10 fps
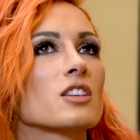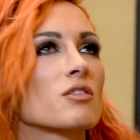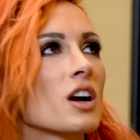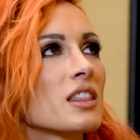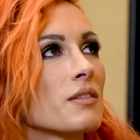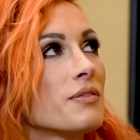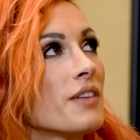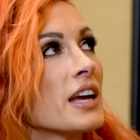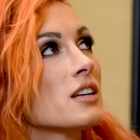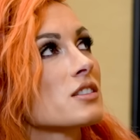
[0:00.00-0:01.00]
her right in the
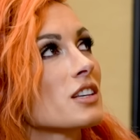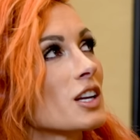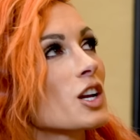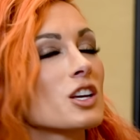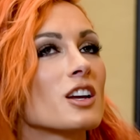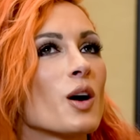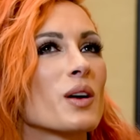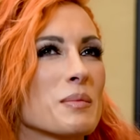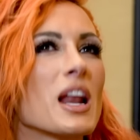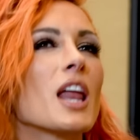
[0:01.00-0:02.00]
face. You know, you know what
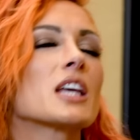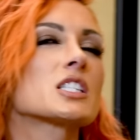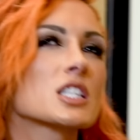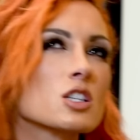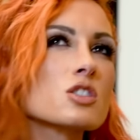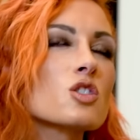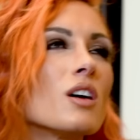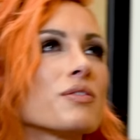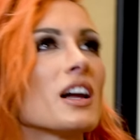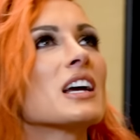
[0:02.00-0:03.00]
I mean? Like
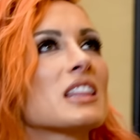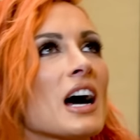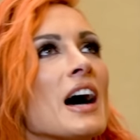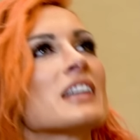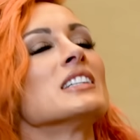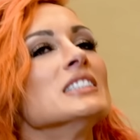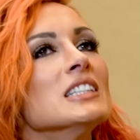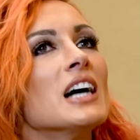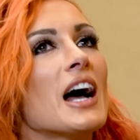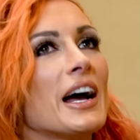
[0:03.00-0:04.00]
stuff like that
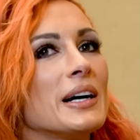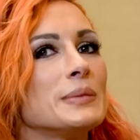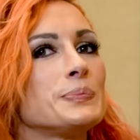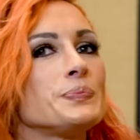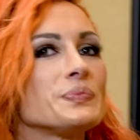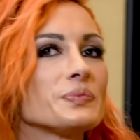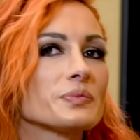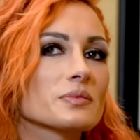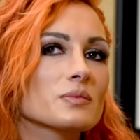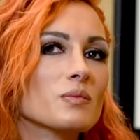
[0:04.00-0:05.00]
um,
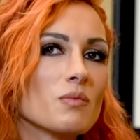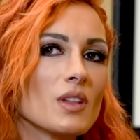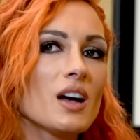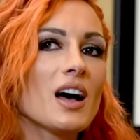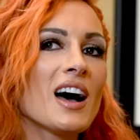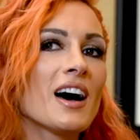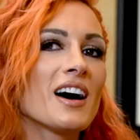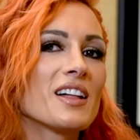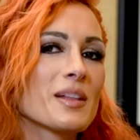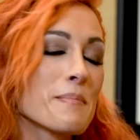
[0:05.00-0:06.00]

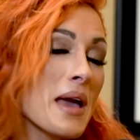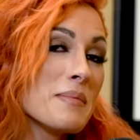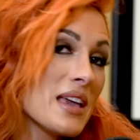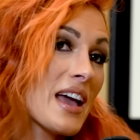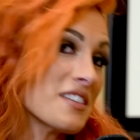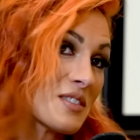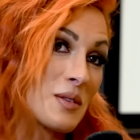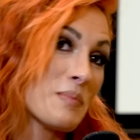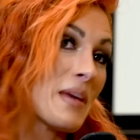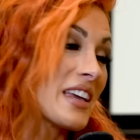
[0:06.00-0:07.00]
uh, that maybe ended
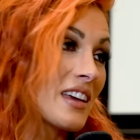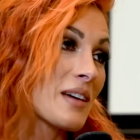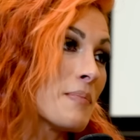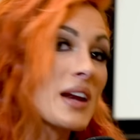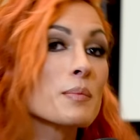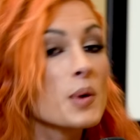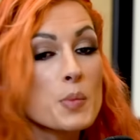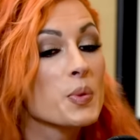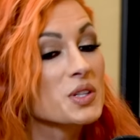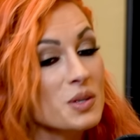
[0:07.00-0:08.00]
up making it better. But
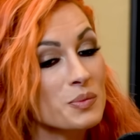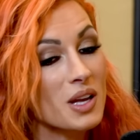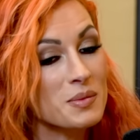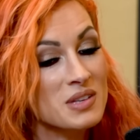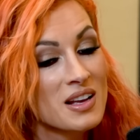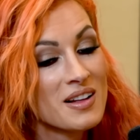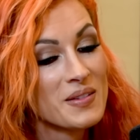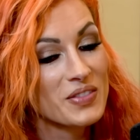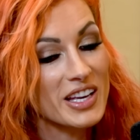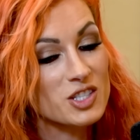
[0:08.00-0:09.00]
but sometimes
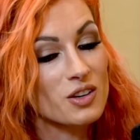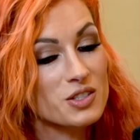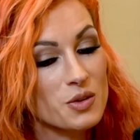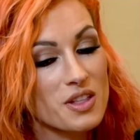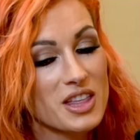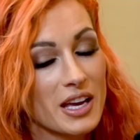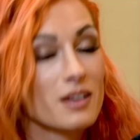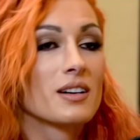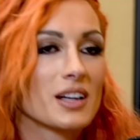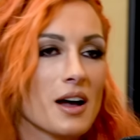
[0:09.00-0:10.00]
that's also the thing.
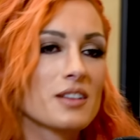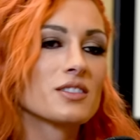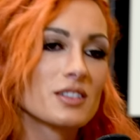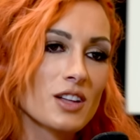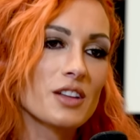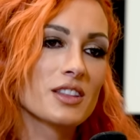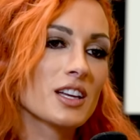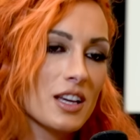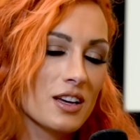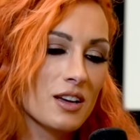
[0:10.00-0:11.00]
Uh, not
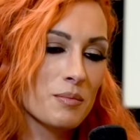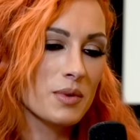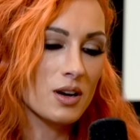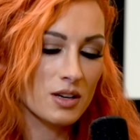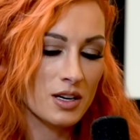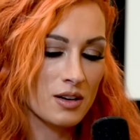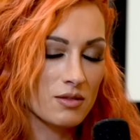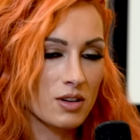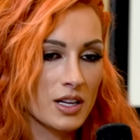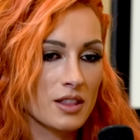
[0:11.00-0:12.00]
that kicking Bianca
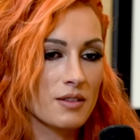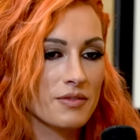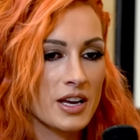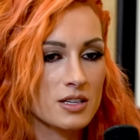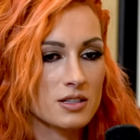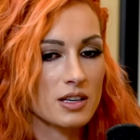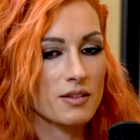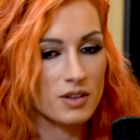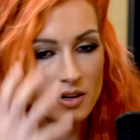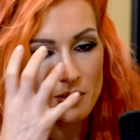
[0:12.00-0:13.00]
right in the face and
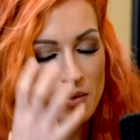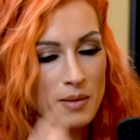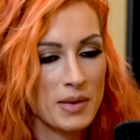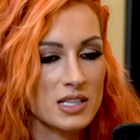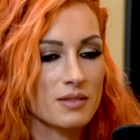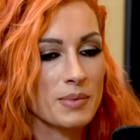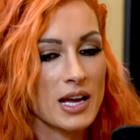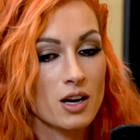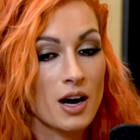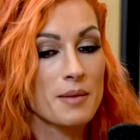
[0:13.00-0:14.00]
giving her a, massive
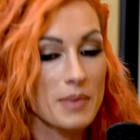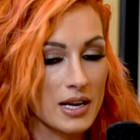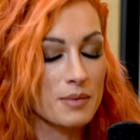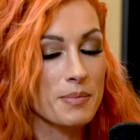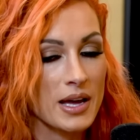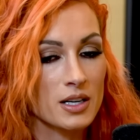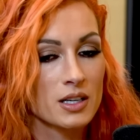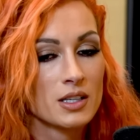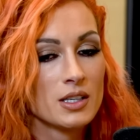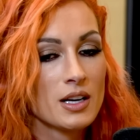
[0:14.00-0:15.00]
black eye made it better.
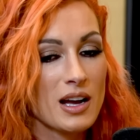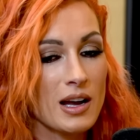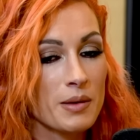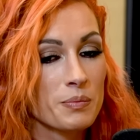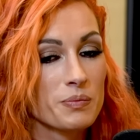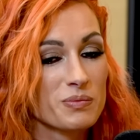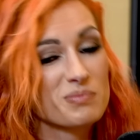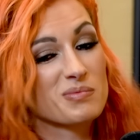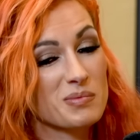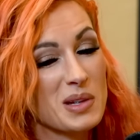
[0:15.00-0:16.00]
Um,
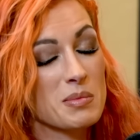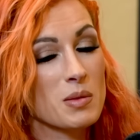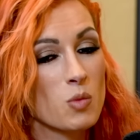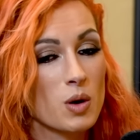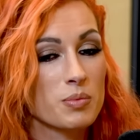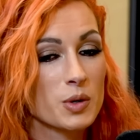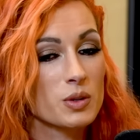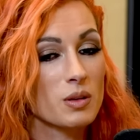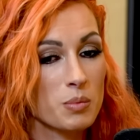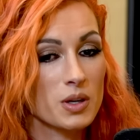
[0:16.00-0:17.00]
maybe more
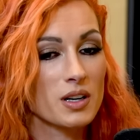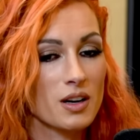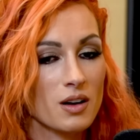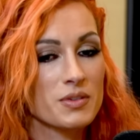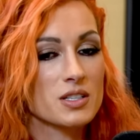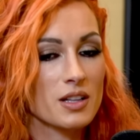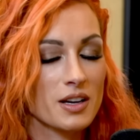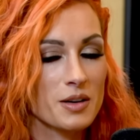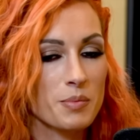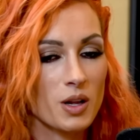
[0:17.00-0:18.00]
brutal, but obviously
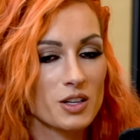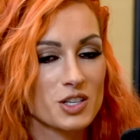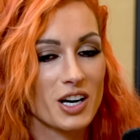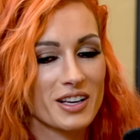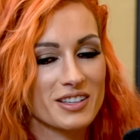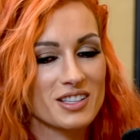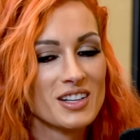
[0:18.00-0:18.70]
I apologize.